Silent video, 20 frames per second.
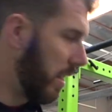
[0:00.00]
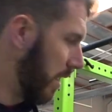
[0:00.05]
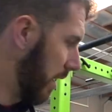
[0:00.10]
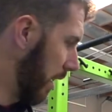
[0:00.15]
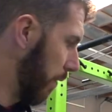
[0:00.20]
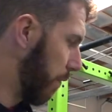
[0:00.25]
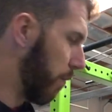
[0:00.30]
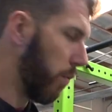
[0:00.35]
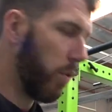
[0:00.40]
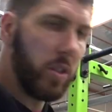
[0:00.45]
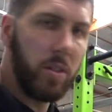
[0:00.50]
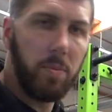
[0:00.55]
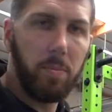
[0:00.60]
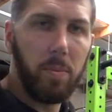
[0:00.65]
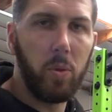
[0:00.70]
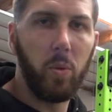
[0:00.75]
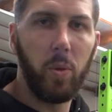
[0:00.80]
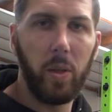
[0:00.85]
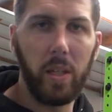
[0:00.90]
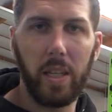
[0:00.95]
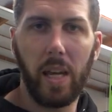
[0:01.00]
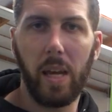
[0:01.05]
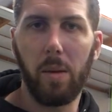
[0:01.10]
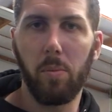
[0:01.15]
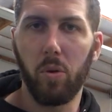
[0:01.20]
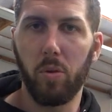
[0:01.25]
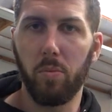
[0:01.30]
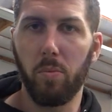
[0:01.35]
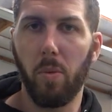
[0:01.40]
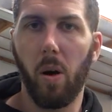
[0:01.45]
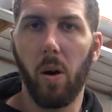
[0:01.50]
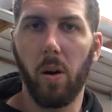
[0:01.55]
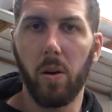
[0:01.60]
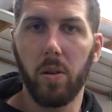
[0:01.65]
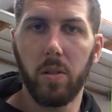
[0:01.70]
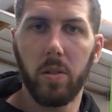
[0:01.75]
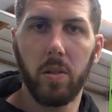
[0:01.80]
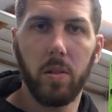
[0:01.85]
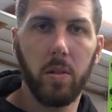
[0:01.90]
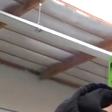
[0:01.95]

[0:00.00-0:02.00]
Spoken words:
difference between cambered bars.